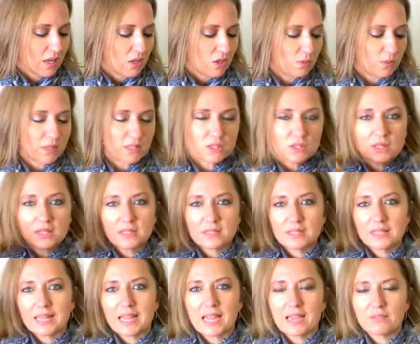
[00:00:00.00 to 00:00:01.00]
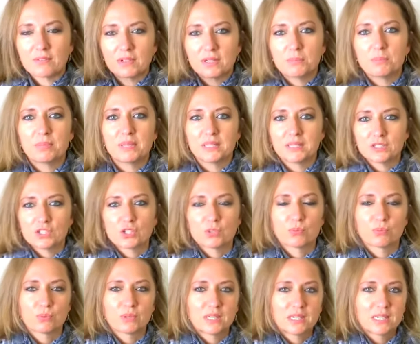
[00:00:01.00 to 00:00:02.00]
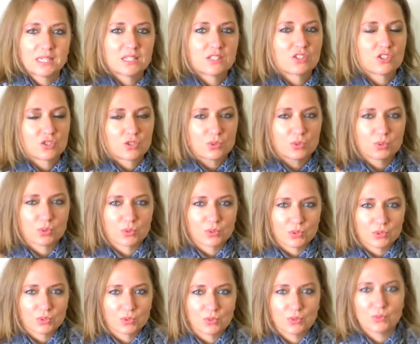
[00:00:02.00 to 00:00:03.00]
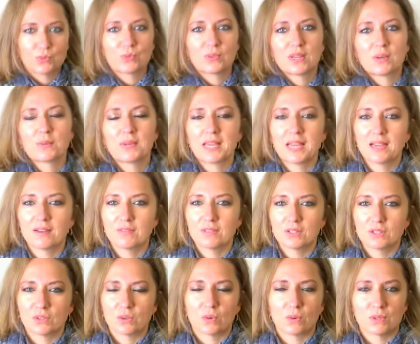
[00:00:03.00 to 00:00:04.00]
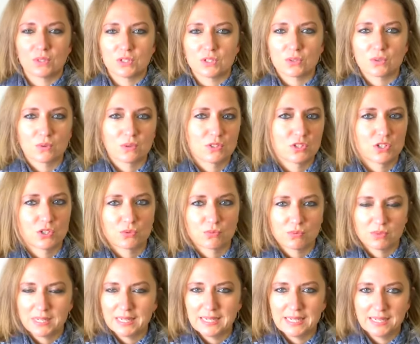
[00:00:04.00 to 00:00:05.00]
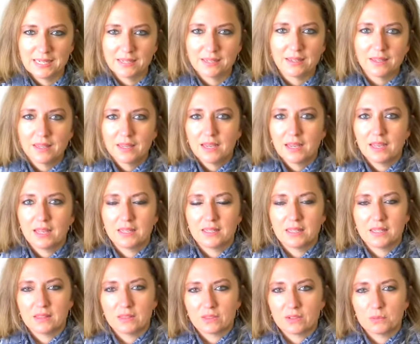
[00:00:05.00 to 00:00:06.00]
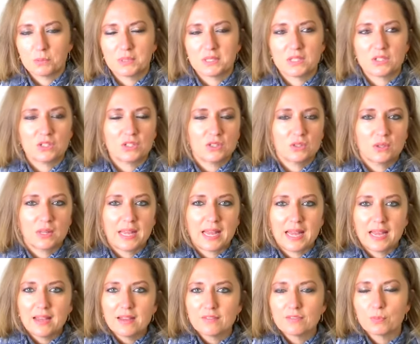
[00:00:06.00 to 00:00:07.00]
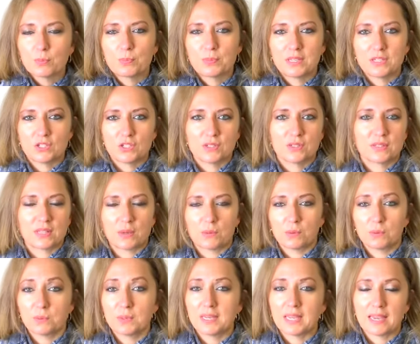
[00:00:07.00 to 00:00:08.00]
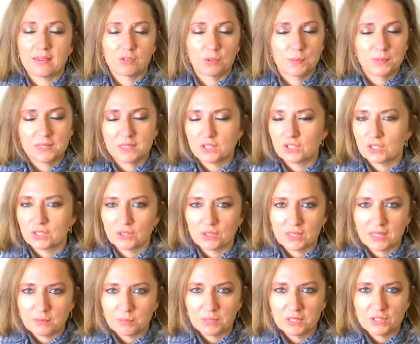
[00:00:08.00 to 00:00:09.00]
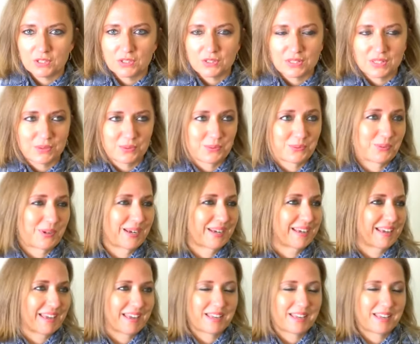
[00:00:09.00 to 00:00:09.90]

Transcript: You want to listen that every pitch rings true, that we have this gorgeous, gorgeous ring. And in third position, you'll have pitches that will ring. Every position, you'll have pitches that will ring.